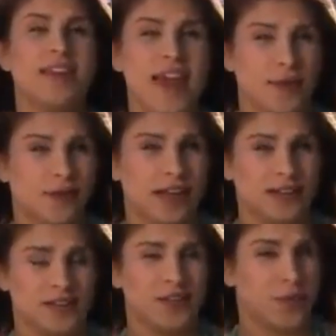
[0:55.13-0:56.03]
the
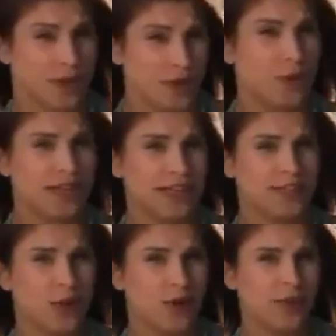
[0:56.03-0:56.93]
Netherlands, and do you want to know what
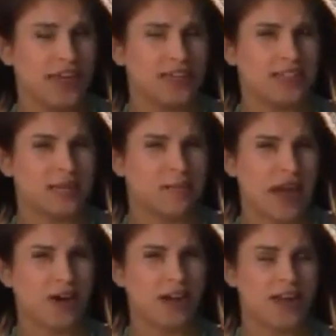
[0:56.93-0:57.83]
he told me? He said,
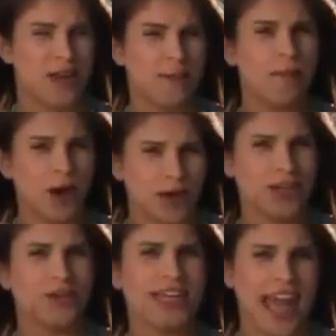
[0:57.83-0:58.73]
Maren,
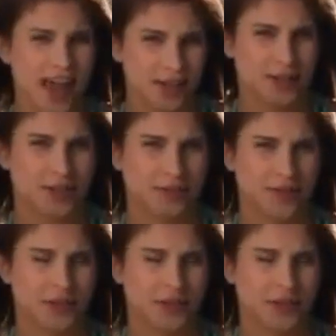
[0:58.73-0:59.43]
mark your calendar for